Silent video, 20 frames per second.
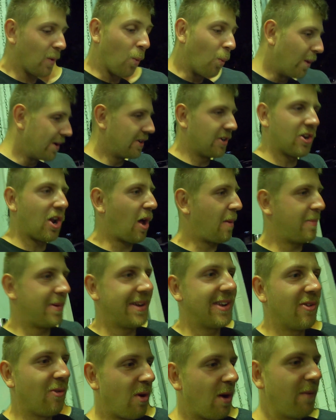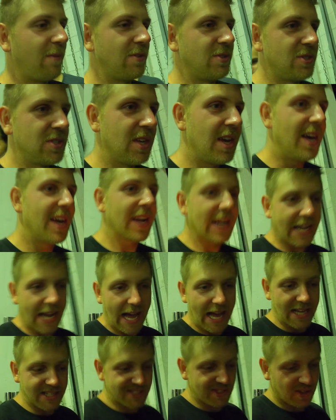we're not open to offers.
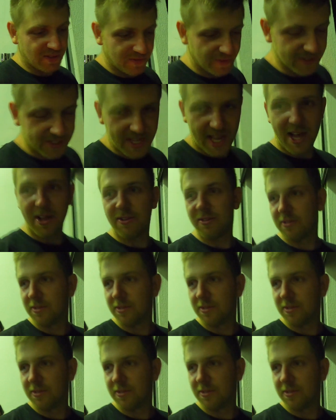Car is not for sale.